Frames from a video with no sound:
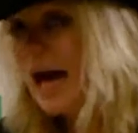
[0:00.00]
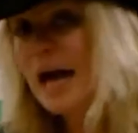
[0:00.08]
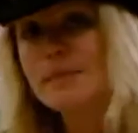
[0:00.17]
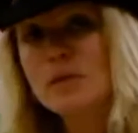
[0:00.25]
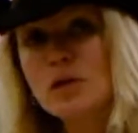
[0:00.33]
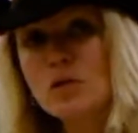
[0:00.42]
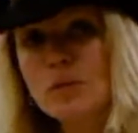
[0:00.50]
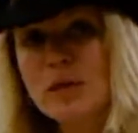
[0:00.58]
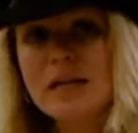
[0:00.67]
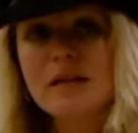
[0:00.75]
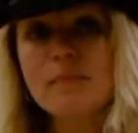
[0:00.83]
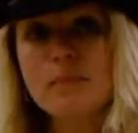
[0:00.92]
I'm going to
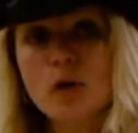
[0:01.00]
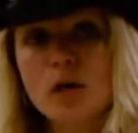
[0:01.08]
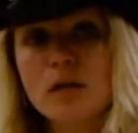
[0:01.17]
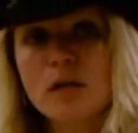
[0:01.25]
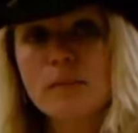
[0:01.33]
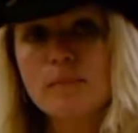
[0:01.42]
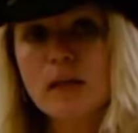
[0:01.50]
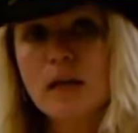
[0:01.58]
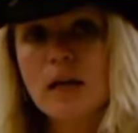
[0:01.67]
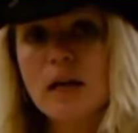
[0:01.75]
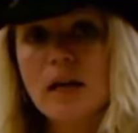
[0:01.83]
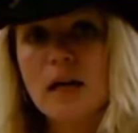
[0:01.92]
read the book
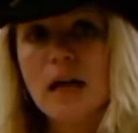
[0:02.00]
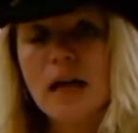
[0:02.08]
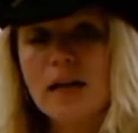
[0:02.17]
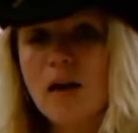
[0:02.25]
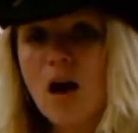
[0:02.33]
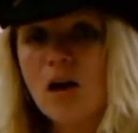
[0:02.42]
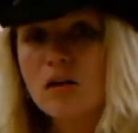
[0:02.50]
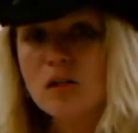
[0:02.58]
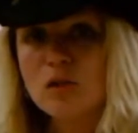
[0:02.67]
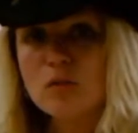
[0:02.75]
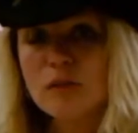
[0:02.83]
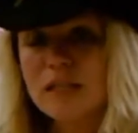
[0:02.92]
and all
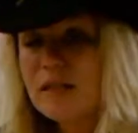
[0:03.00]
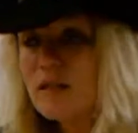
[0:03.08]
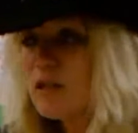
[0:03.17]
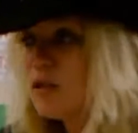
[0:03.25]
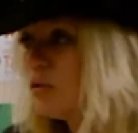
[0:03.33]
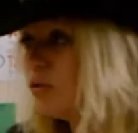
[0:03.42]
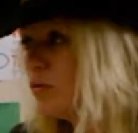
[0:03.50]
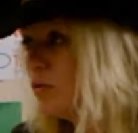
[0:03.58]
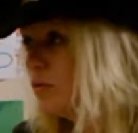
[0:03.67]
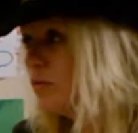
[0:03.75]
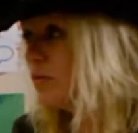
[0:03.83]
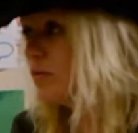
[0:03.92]
you need to do
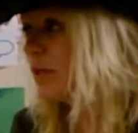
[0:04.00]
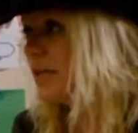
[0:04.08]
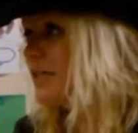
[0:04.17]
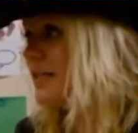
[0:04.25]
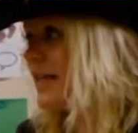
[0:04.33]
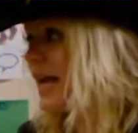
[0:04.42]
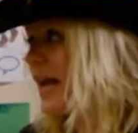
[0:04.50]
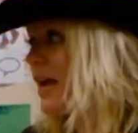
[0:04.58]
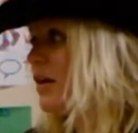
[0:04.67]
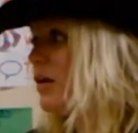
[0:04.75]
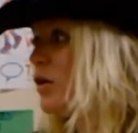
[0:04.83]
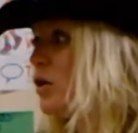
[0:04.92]
is say
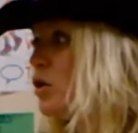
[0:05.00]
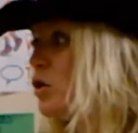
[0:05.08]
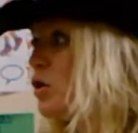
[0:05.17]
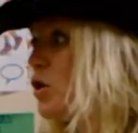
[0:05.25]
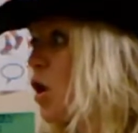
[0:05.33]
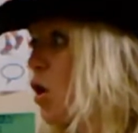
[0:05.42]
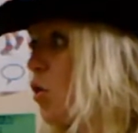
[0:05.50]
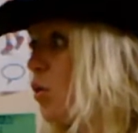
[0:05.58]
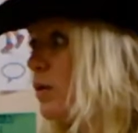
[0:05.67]
no.